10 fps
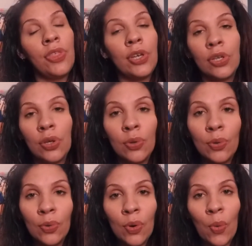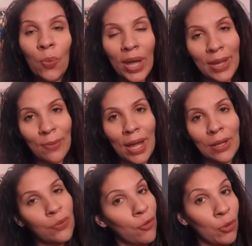the new Wet n
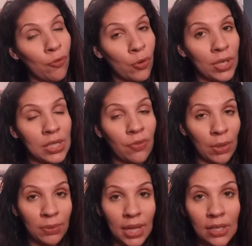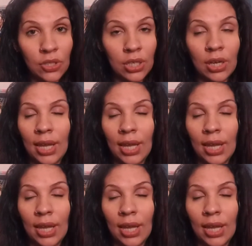Wild Photo Focus Foundation.